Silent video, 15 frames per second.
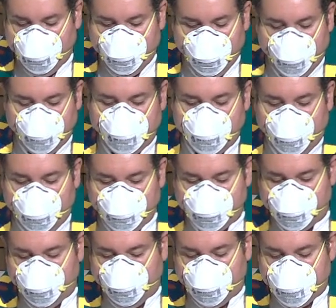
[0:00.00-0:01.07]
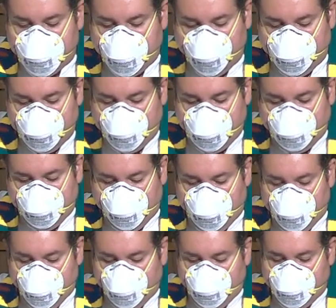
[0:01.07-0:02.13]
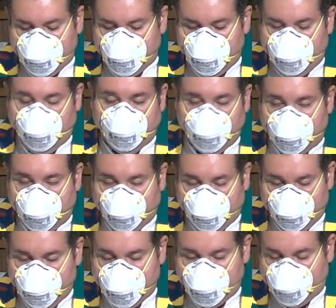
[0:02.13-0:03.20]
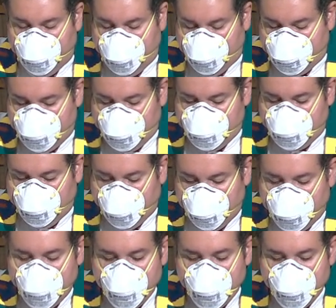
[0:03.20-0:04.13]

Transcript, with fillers: A doctrine was created known as, and I'm going to mispronounce this, but